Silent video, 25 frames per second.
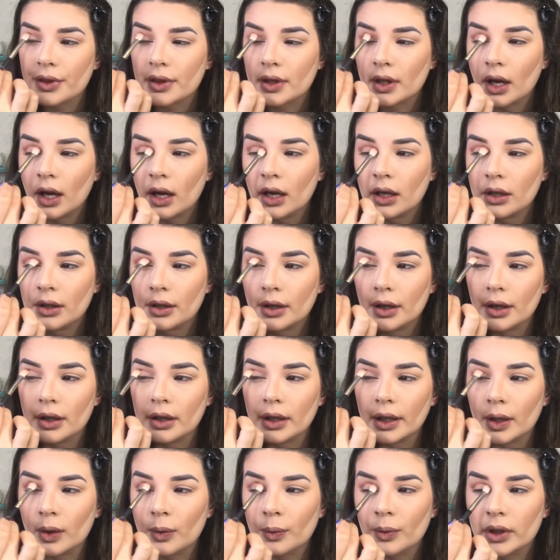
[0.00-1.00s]
With color,
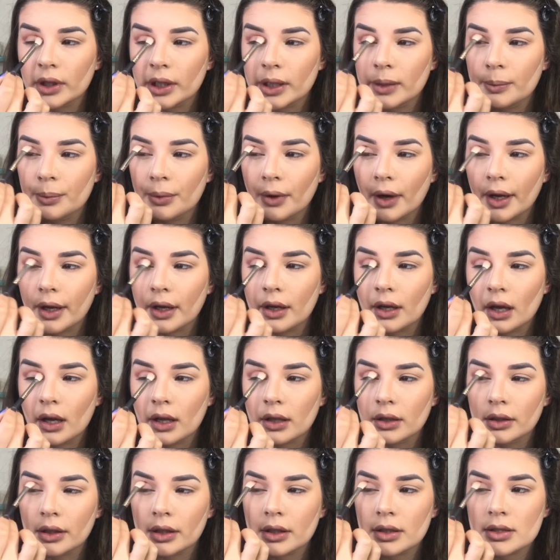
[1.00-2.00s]
like really bright
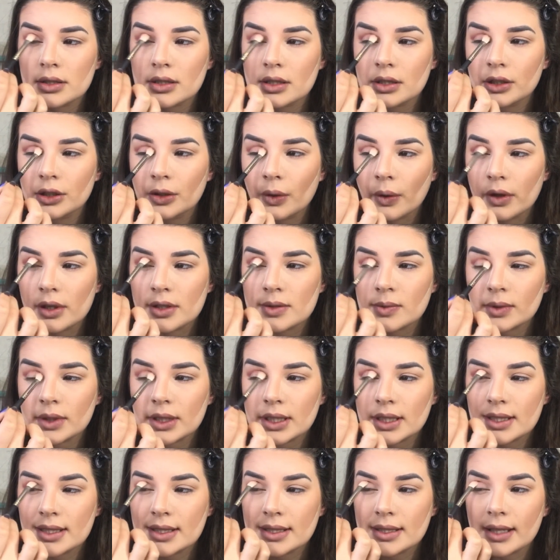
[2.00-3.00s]
colors, you always want
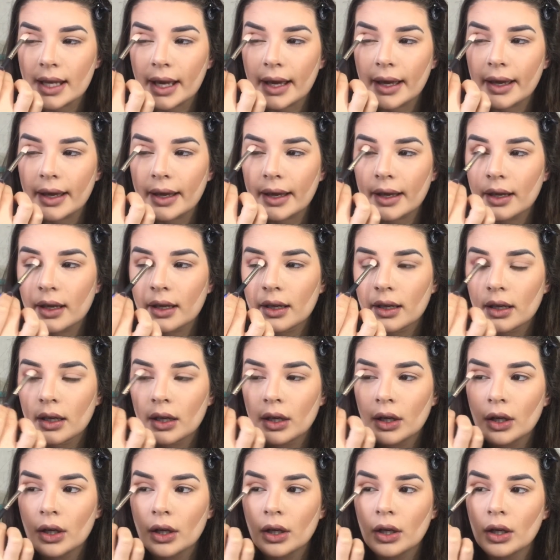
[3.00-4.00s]
to stay
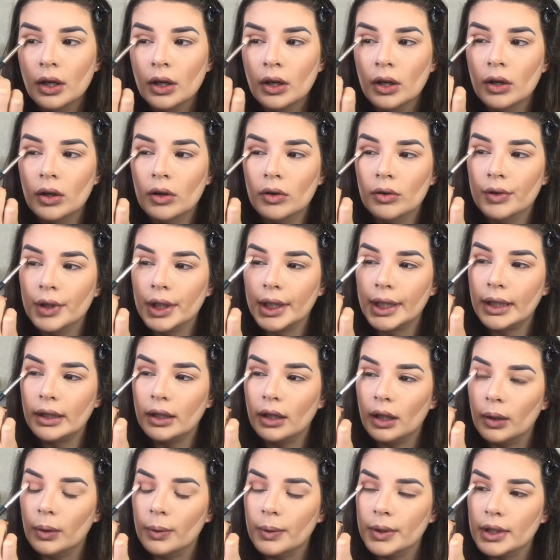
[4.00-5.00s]
really
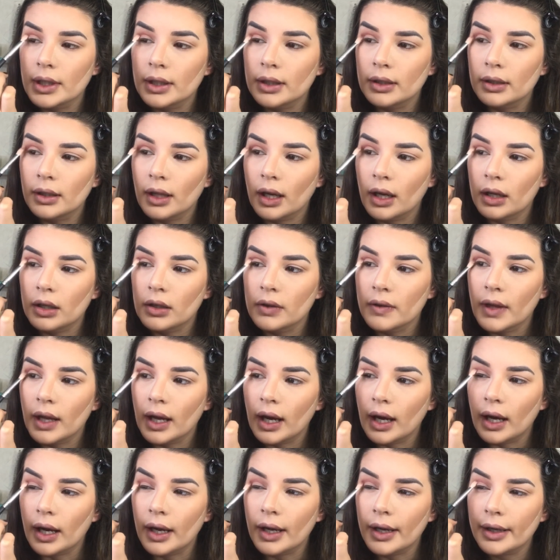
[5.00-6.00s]
low on the
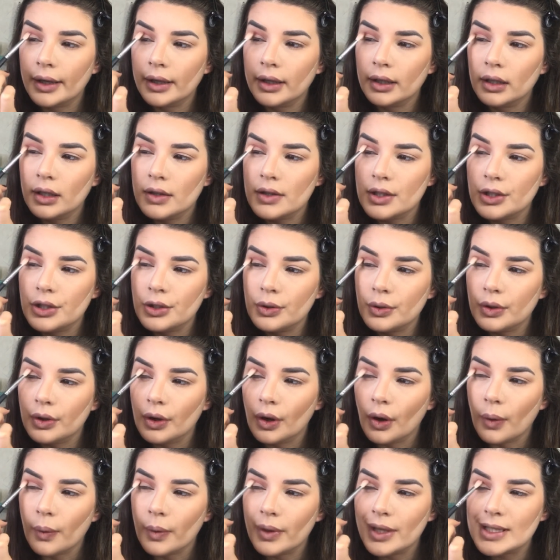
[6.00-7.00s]
eye, and then you can
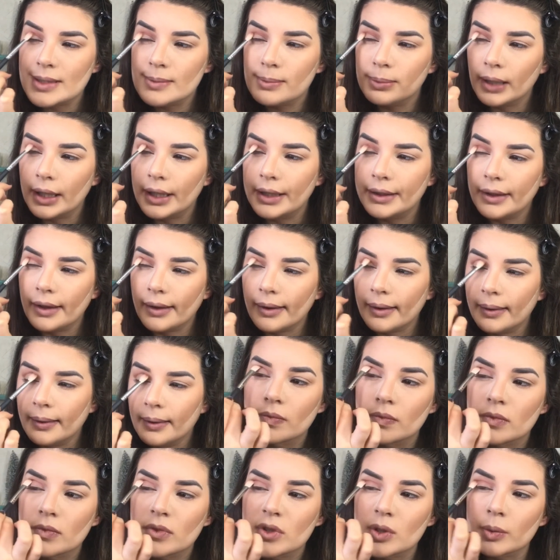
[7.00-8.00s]
always blend up.
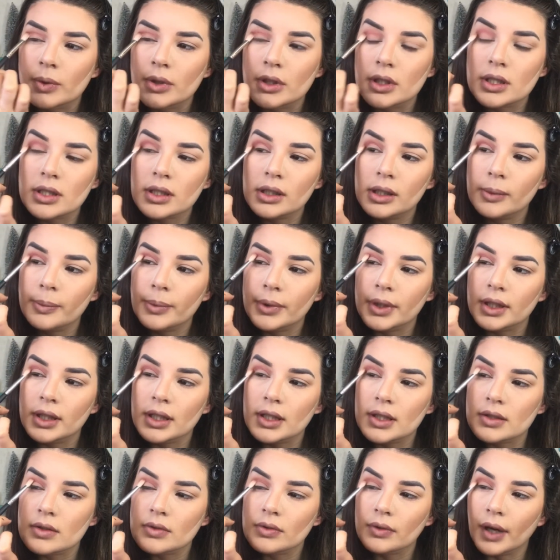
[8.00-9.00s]
So we're just going to put
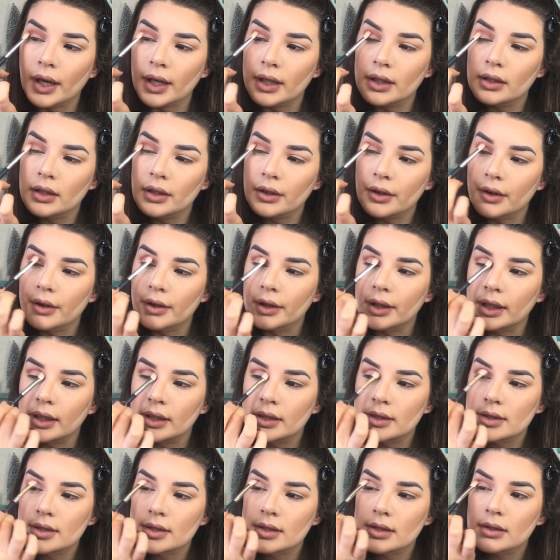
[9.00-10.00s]
this right in the
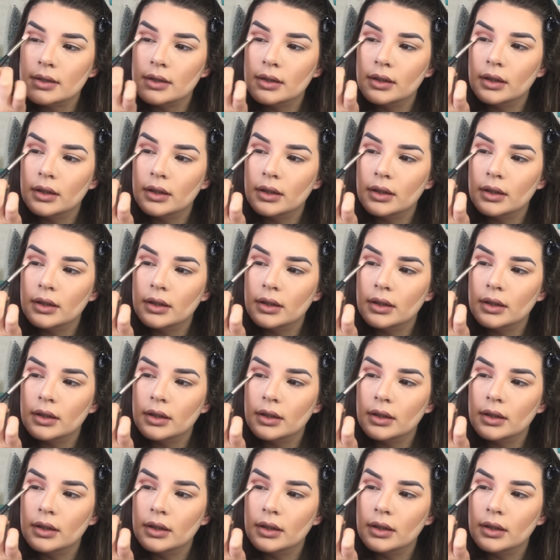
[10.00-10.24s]
crease.